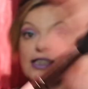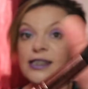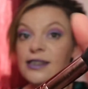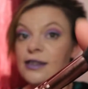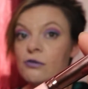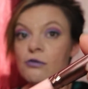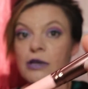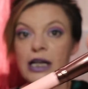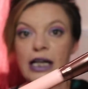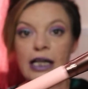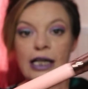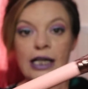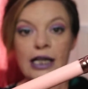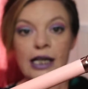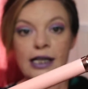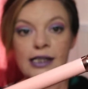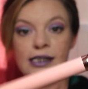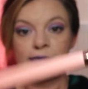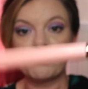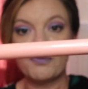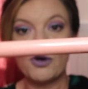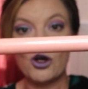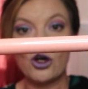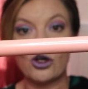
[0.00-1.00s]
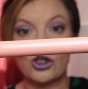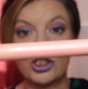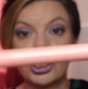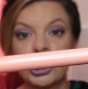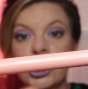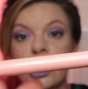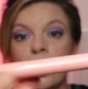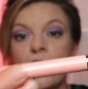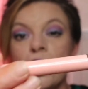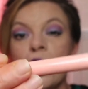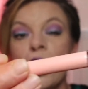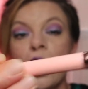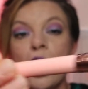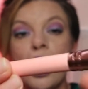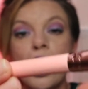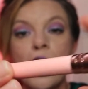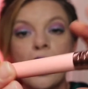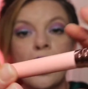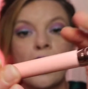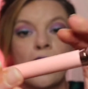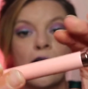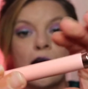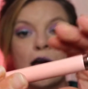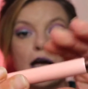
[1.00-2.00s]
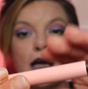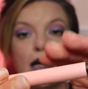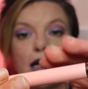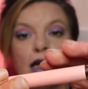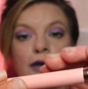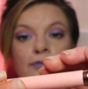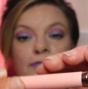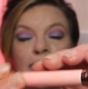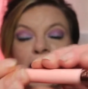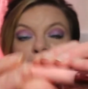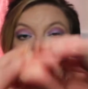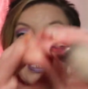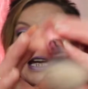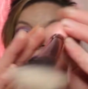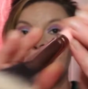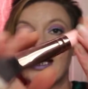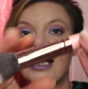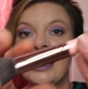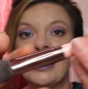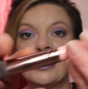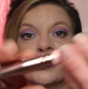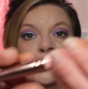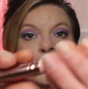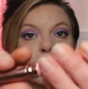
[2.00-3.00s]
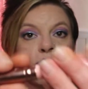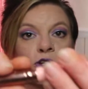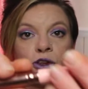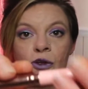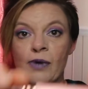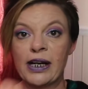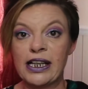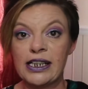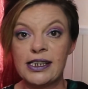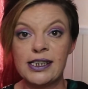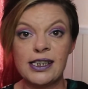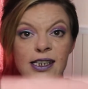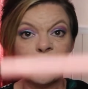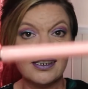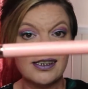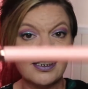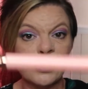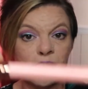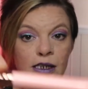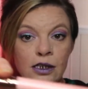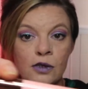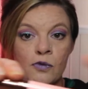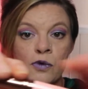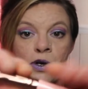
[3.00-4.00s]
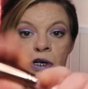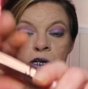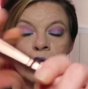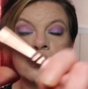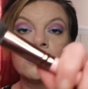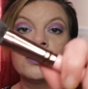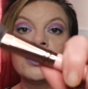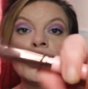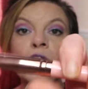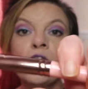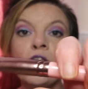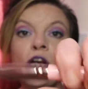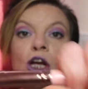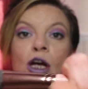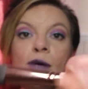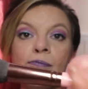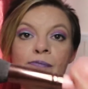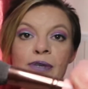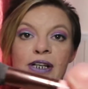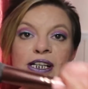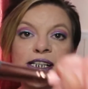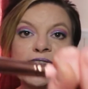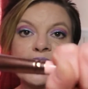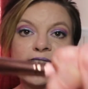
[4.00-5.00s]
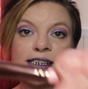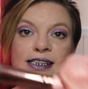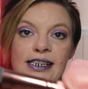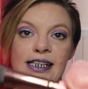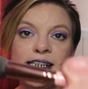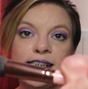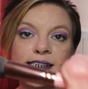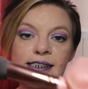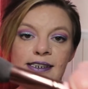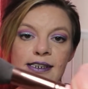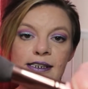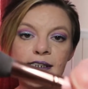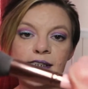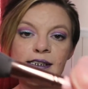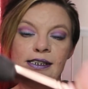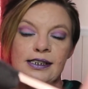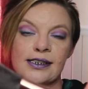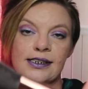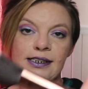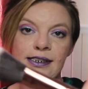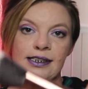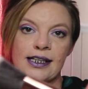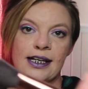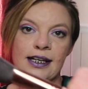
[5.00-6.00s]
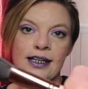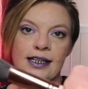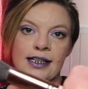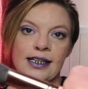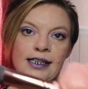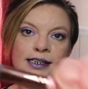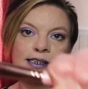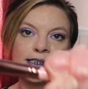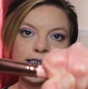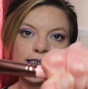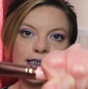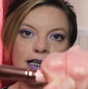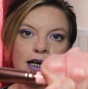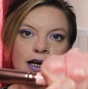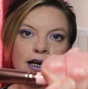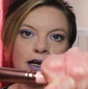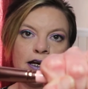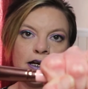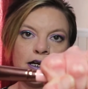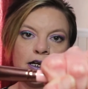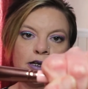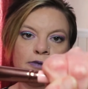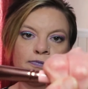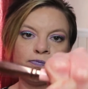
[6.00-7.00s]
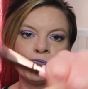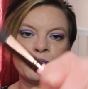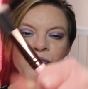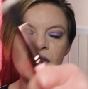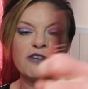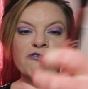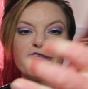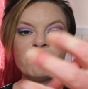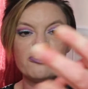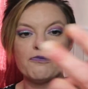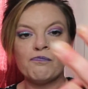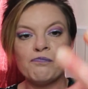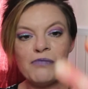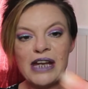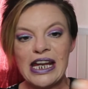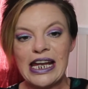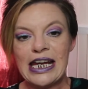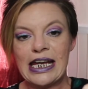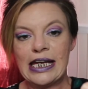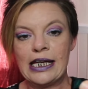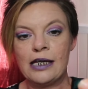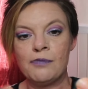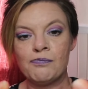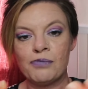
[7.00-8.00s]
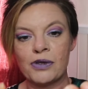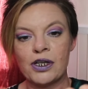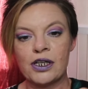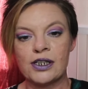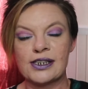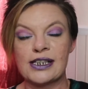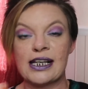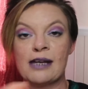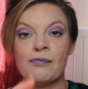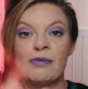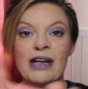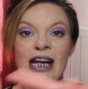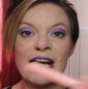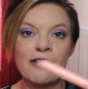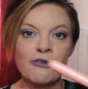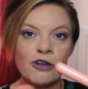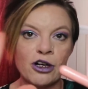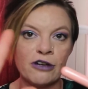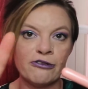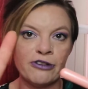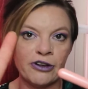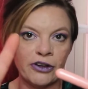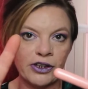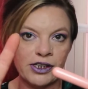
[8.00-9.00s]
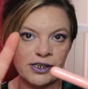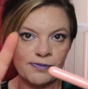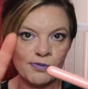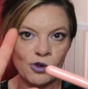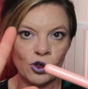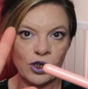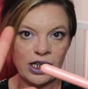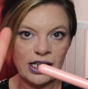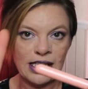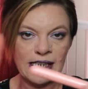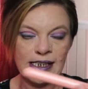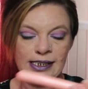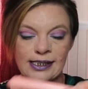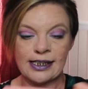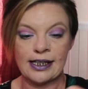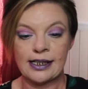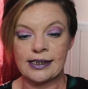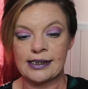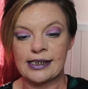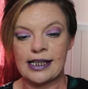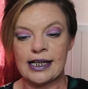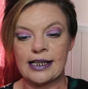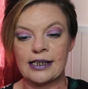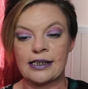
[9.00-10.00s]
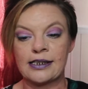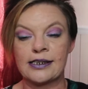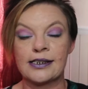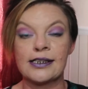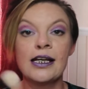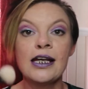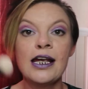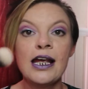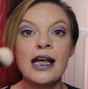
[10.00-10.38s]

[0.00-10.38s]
is a really nice brush. It's not the weightiest in the world, but it's a decent size for me personally. I mean, I've got very small kiddie size hands,